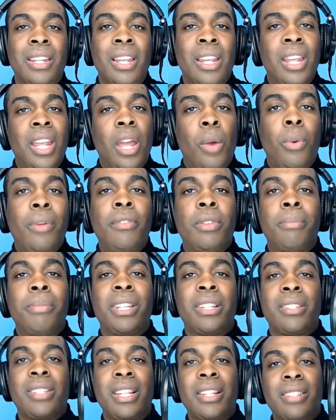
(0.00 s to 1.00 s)
And one of the
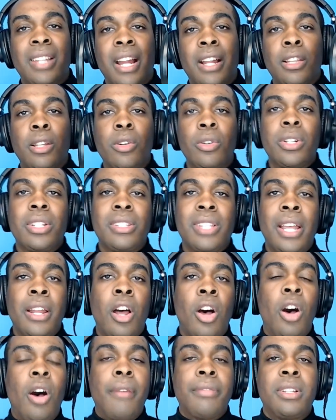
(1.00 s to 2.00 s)
biggest things that I learned is that
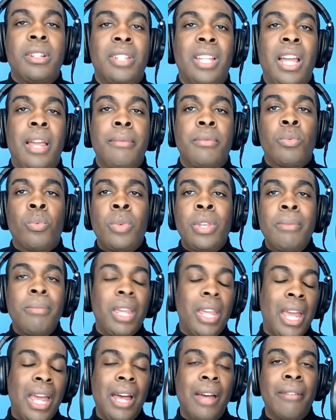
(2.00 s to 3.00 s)
oftentimes we
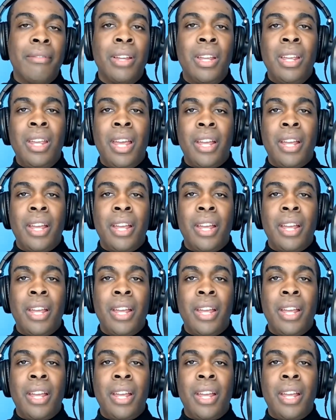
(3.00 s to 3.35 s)
may have,